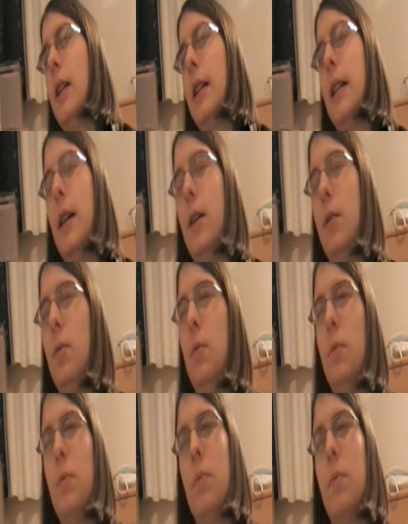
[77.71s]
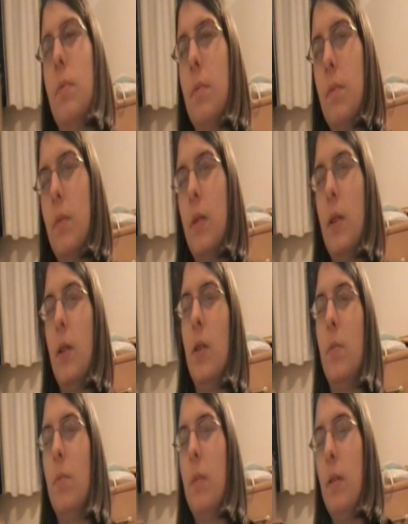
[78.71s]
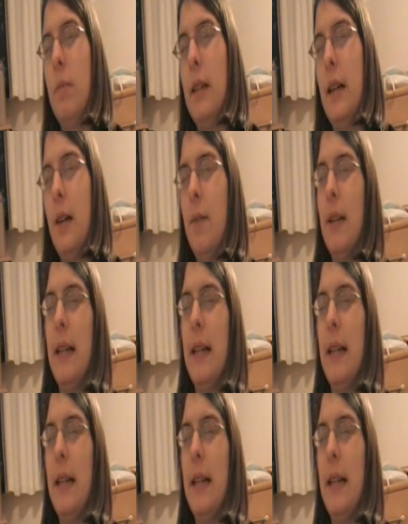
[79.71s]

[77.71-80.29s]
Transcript: So, um, I mean, I